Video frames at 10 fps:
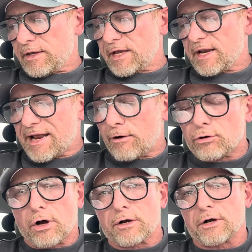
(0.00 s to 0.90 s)
And now
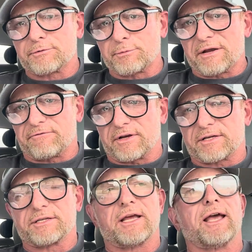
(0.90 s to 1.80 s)
along comes
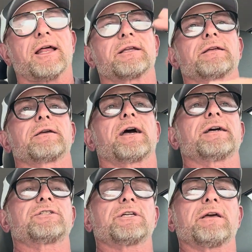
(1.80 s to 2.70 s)
MetFix. And
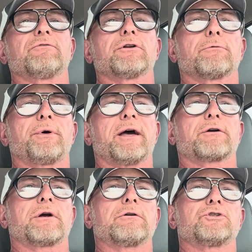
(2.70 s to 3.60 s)
guys, to give a little
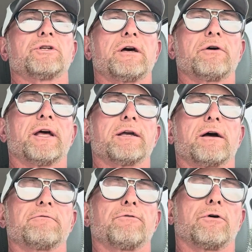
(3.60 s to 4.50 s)
background, Janelle and I
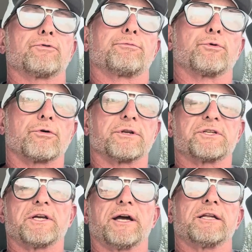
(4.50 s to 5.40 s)
got involved with Broken
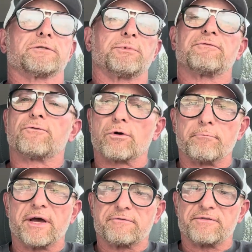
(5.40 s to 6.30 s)
Science before
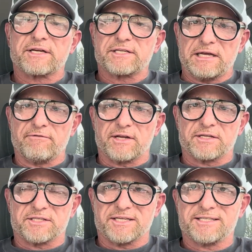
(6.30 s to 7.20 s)
MetFix even
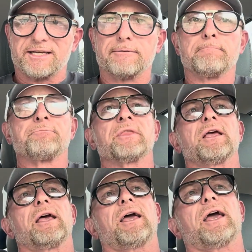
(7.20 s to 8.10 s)
existed.
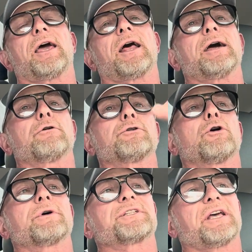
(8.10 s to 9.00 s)
And I don't
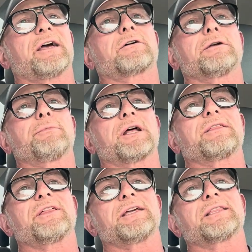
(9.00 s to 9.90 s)
know exactly, but I
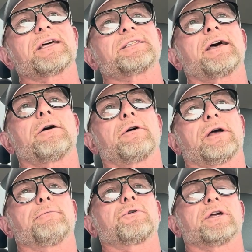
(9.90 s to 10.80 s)
think that's how
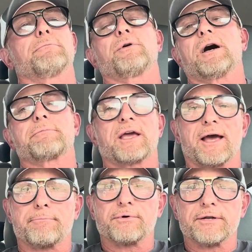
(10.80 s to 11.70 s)
Emily and Bob
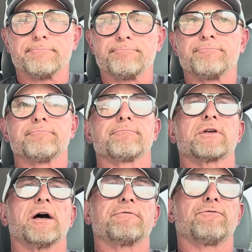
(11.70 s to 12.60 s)
Kaplan
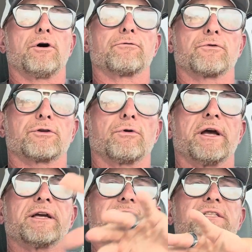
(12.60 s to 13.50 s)
got involved with
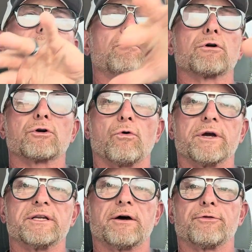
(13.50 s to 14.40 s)
Greg, is they were
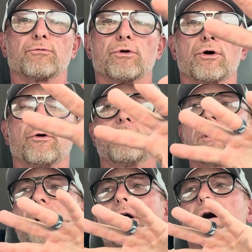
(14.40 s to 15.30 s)
going down the road
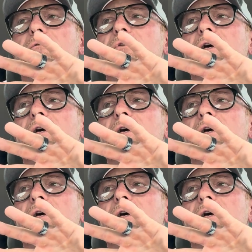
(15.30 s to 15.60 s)
of